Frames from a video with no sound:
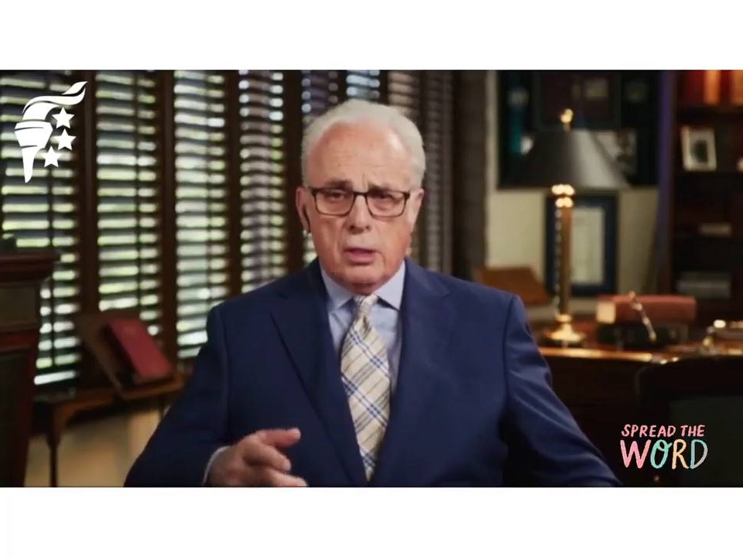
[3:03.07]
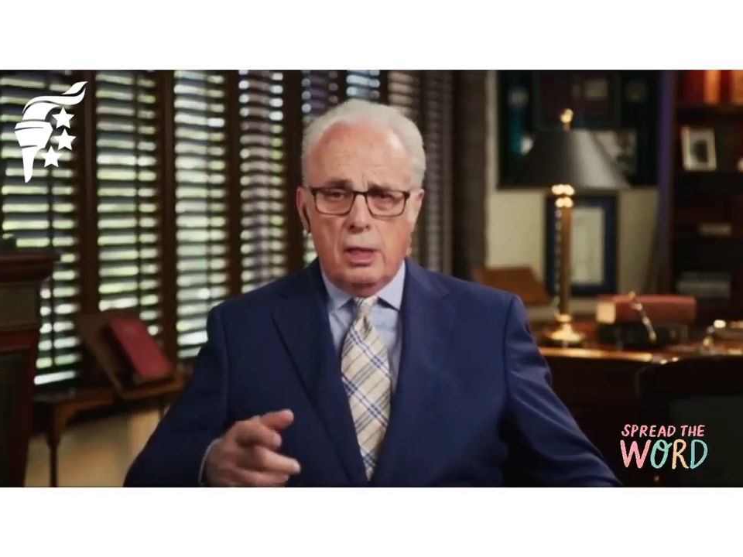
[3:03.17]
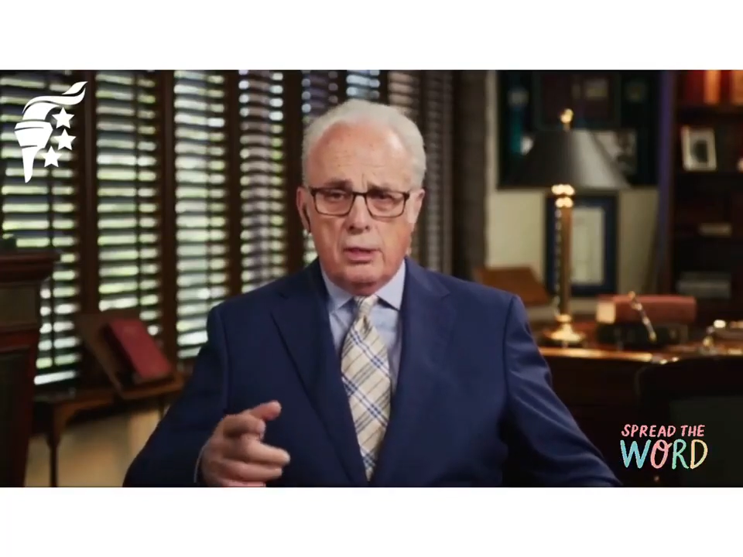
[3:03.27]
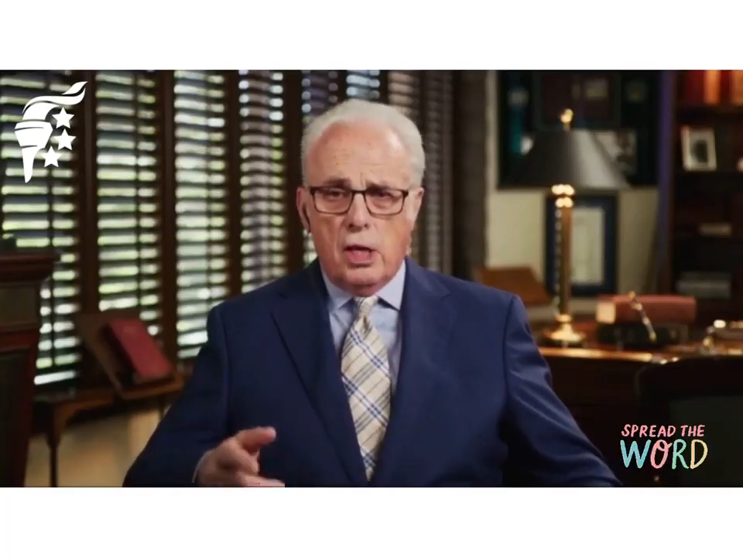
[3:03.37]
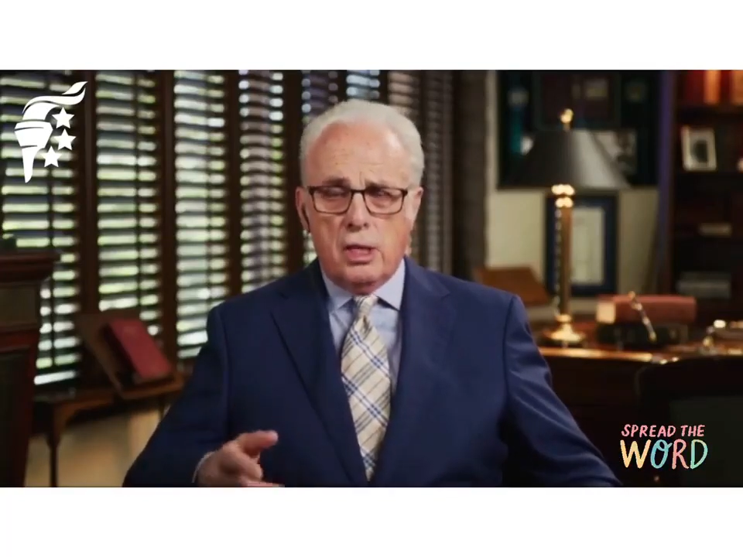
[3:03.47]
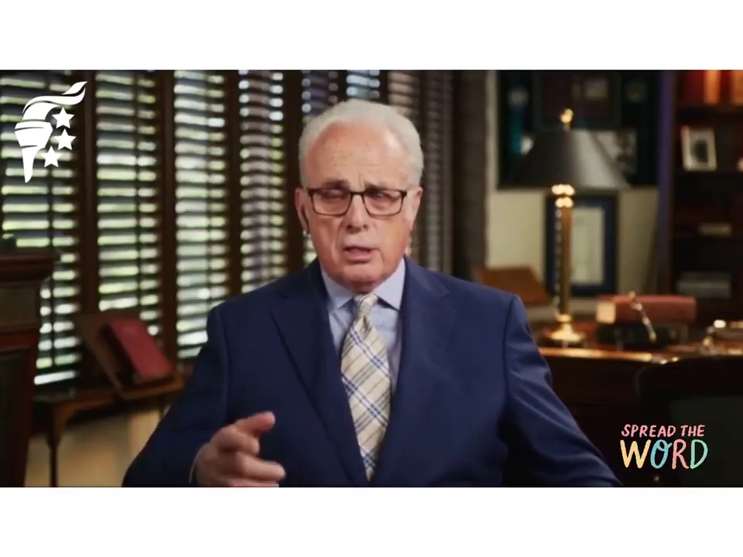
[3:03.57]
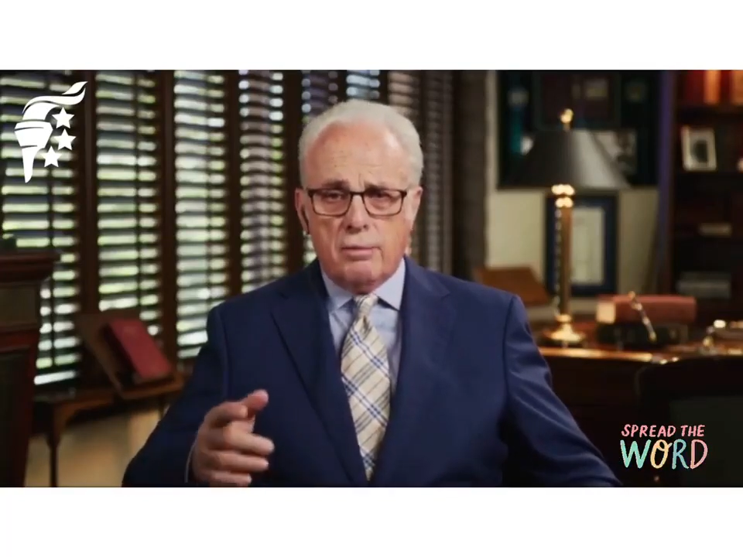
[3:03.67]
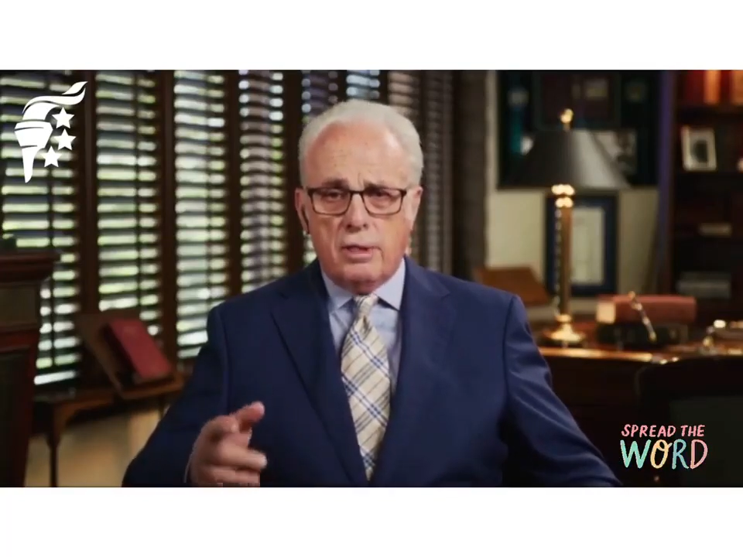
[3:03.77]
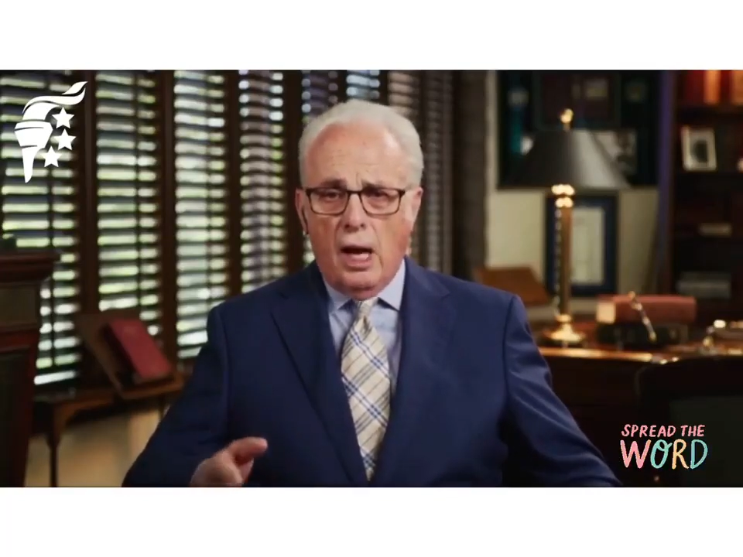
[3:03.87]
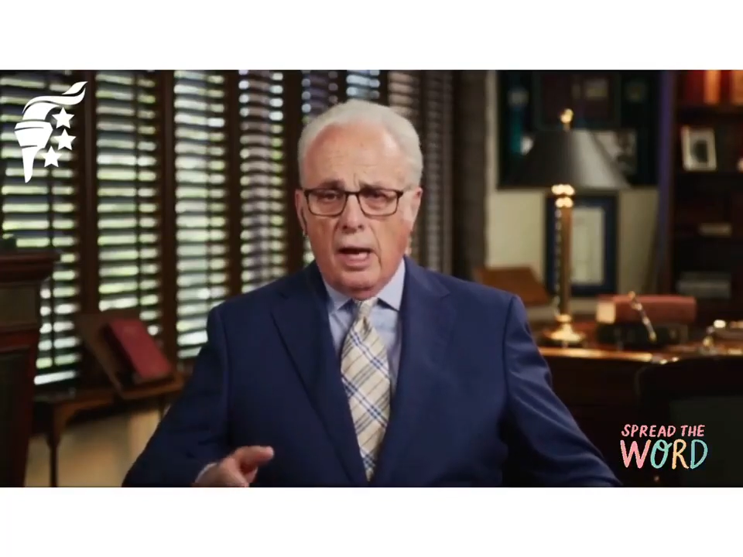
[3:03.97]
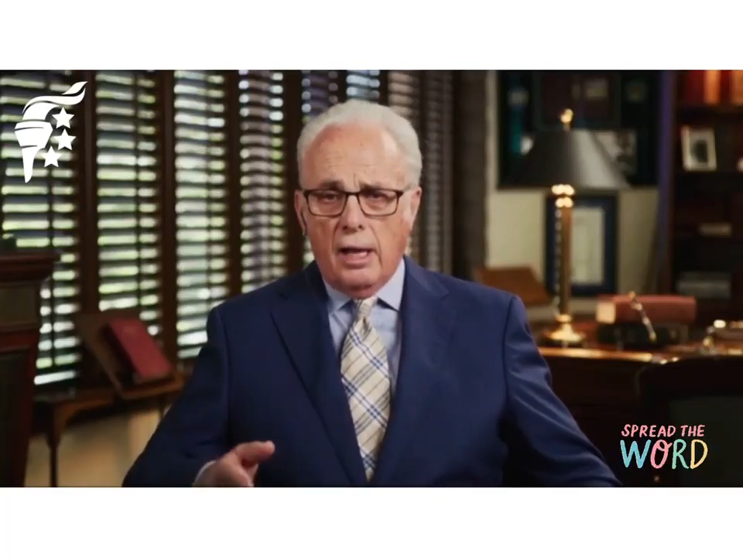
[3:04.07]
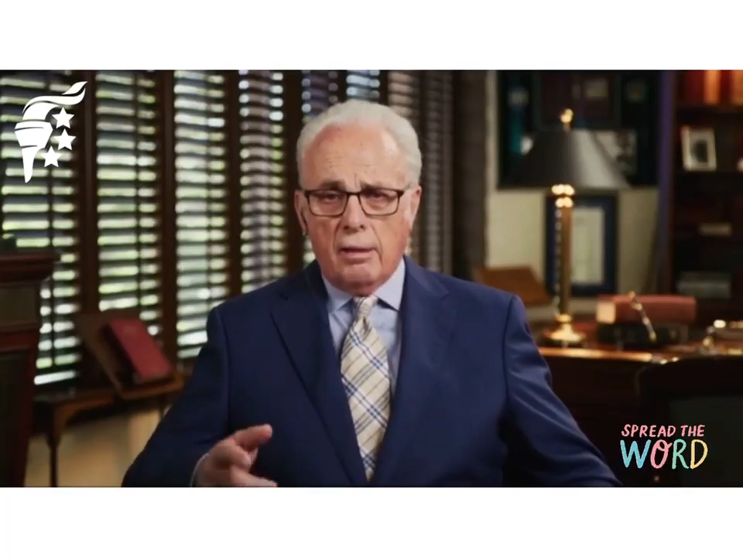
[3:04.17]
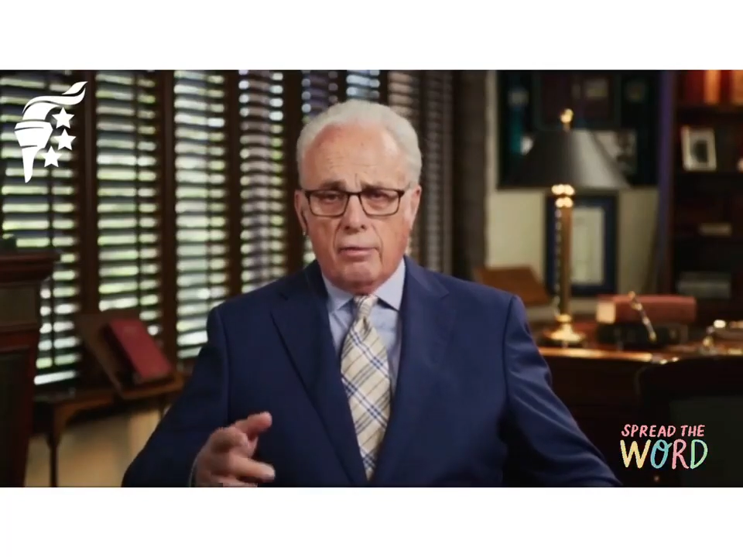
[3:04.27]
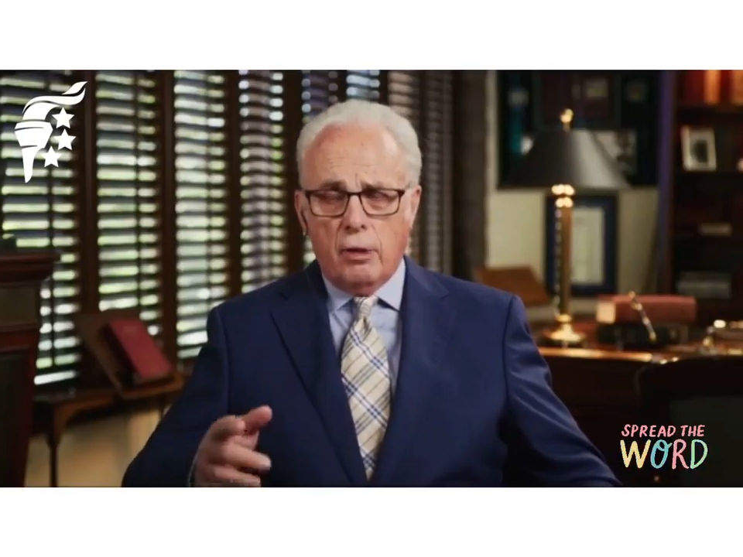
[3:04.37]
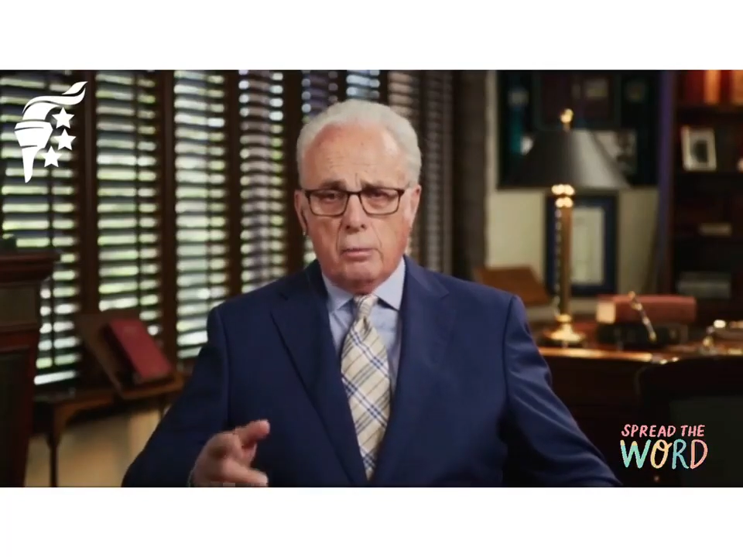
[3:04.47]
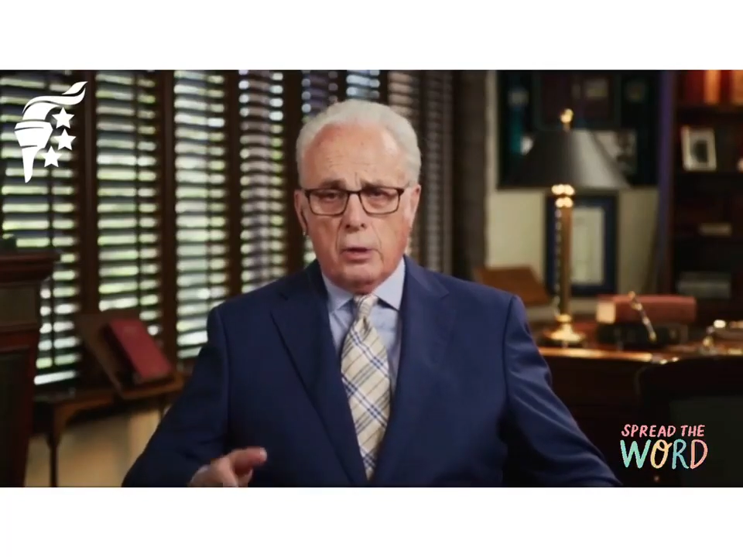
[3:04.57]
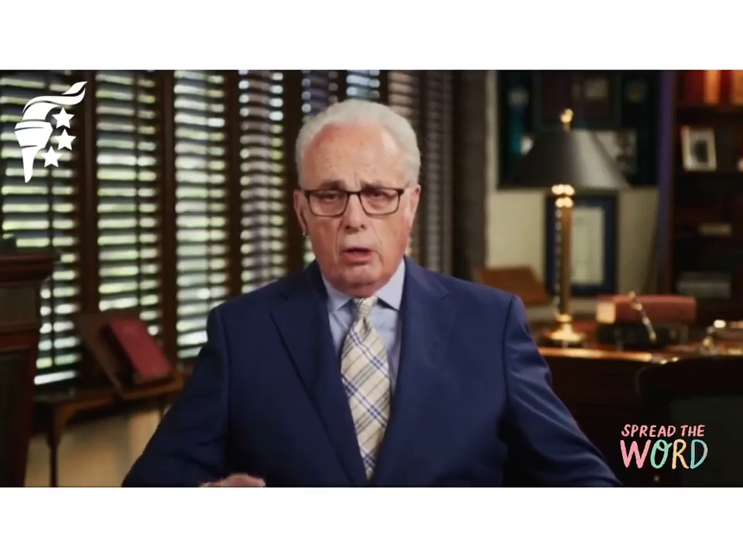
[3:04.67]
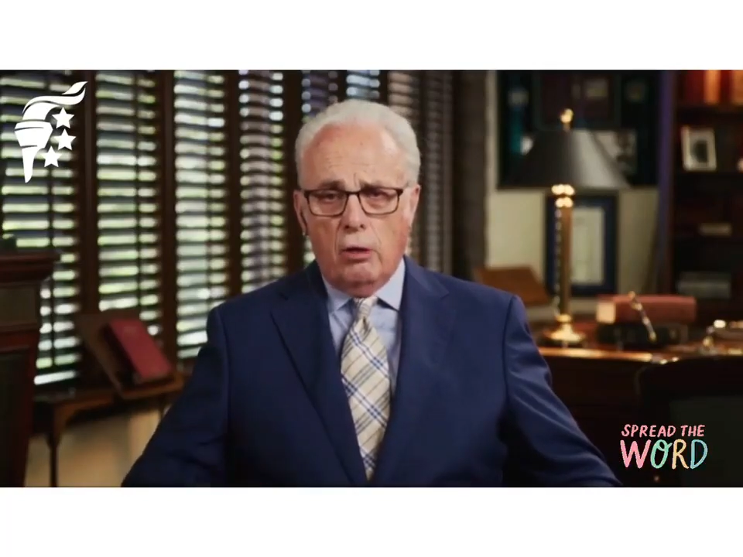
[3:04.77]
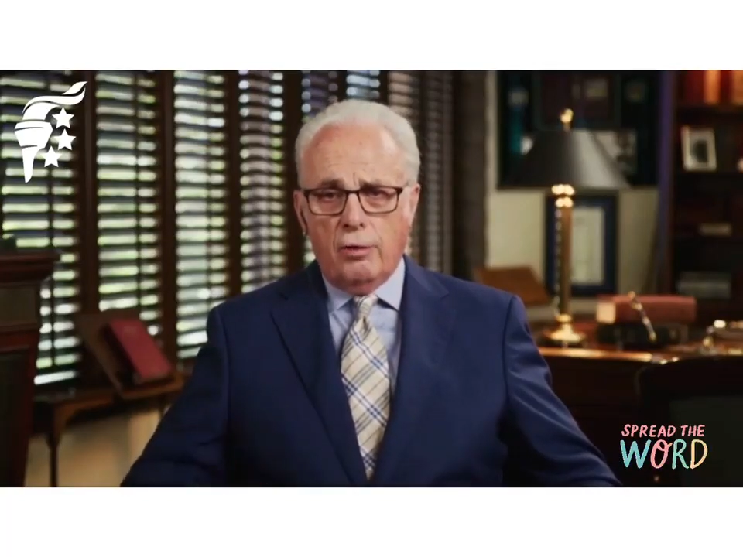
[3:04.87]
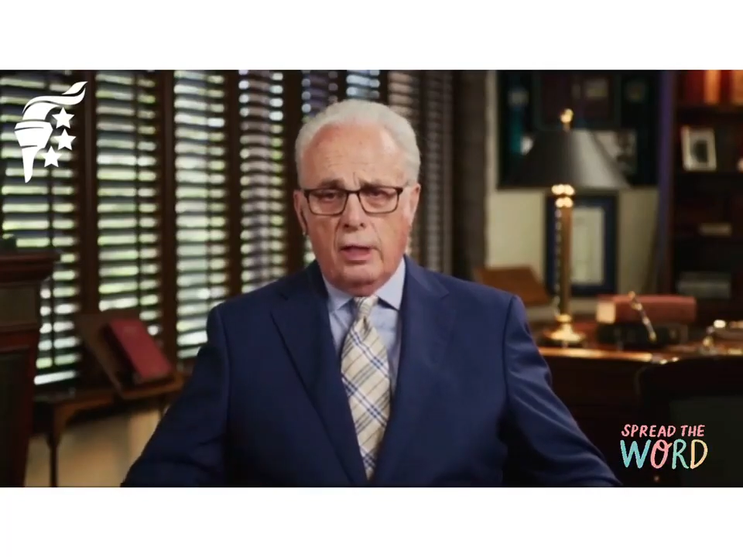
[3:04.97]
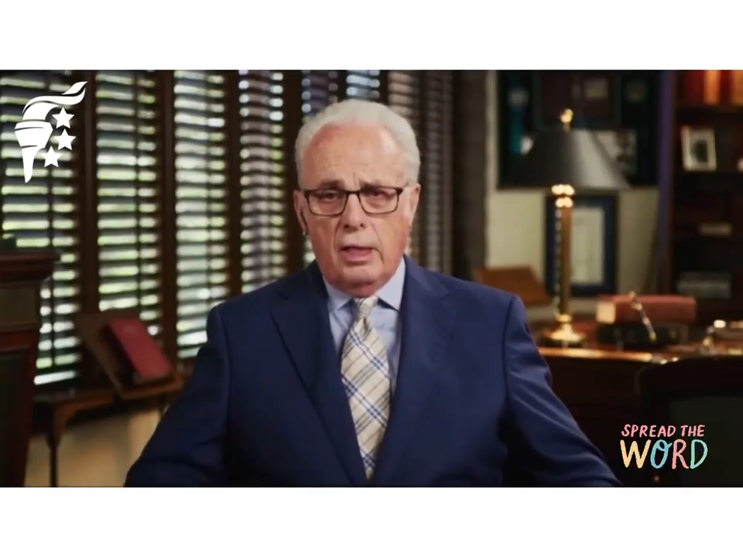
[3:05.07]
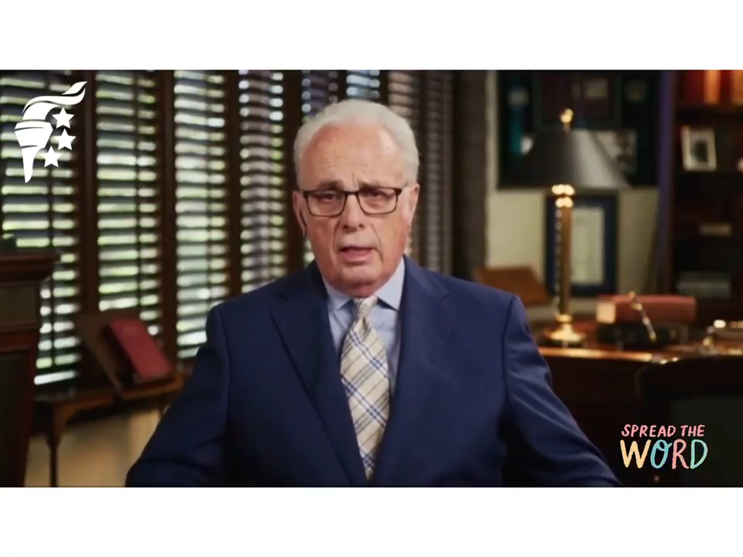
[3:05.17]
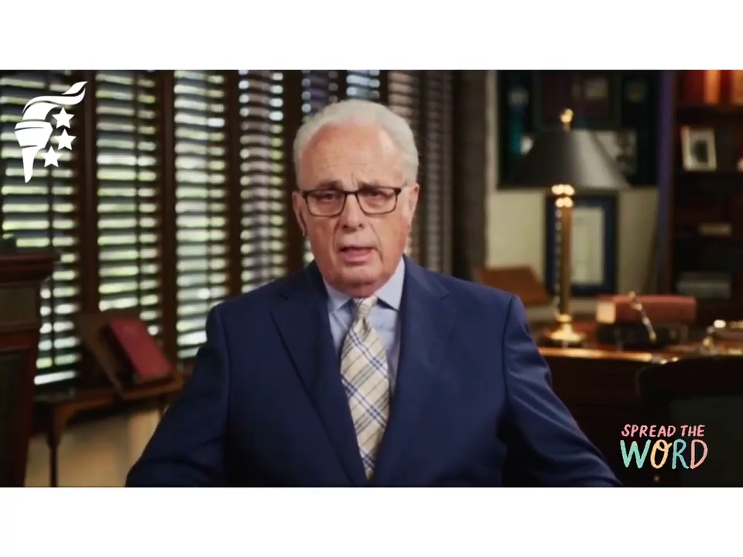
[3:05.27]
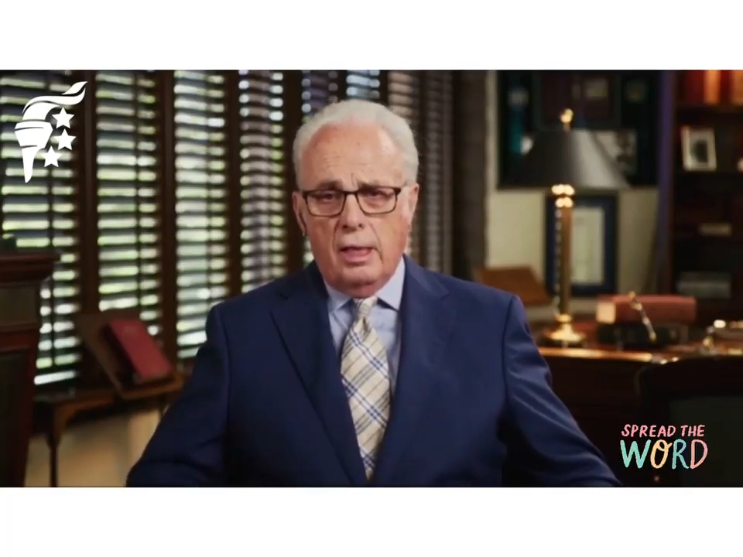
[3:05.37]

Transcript: chance of dying from covid and